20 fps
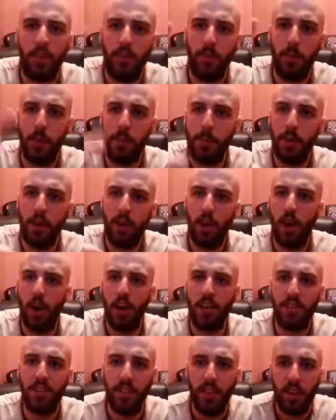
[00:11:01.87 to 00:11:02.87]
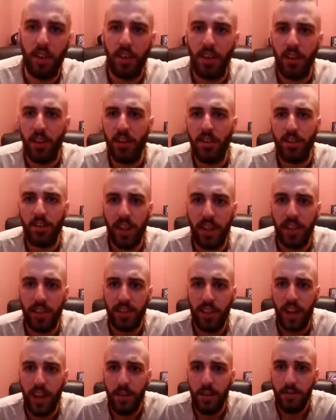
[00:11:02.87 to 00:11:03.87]
Remember guys, stay
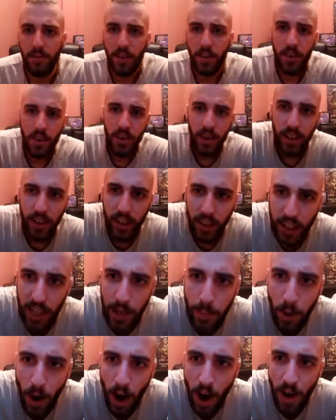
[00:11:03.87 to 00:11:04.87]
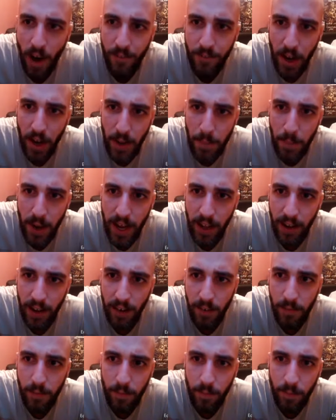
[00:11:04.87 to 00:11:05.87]
safe and keep on
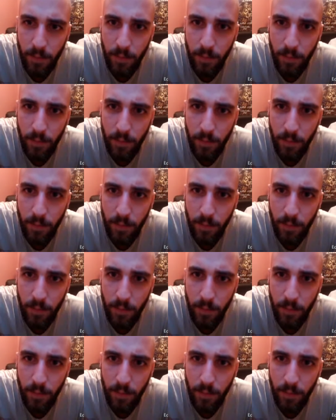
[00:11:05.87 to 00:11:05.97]
vaping.